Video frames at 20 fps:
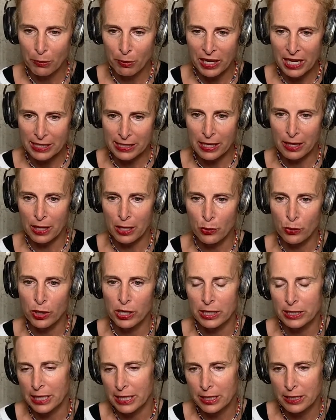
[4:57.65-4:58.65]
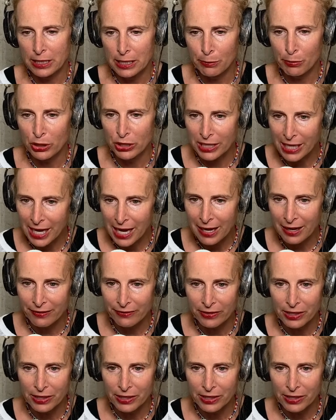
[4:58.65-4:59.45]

because I think we're going to take a deeper dive